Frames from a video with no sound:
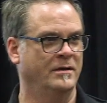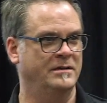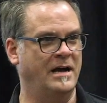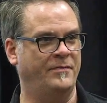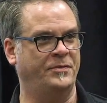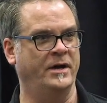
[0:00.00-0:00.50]

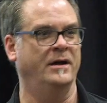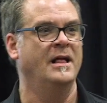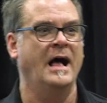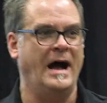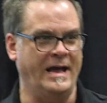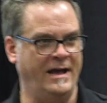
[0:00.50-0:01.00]
Not the,
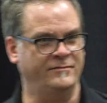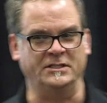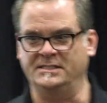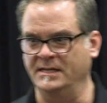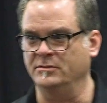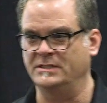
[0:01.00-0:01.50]
I have to
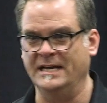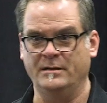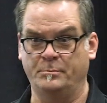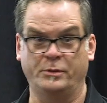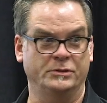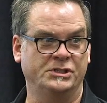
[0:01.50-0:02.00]
sell
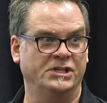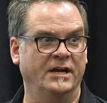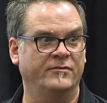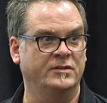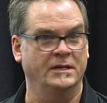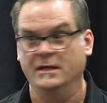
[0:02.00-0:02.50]
10 per
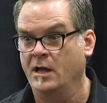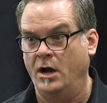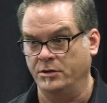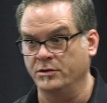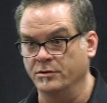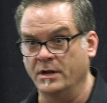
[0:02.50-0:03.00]
shift.
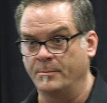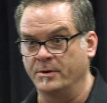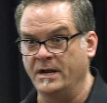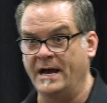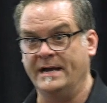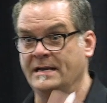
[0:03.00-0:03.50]
You're number
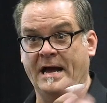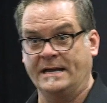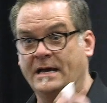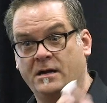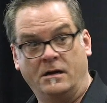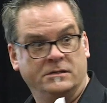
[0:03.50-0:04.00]
9, I
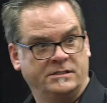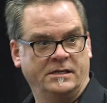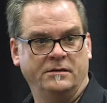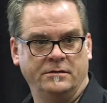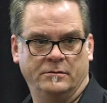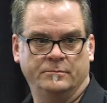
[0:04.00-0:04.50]
got to hard
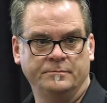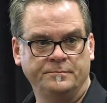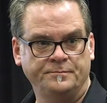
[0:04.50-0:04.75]
sell you.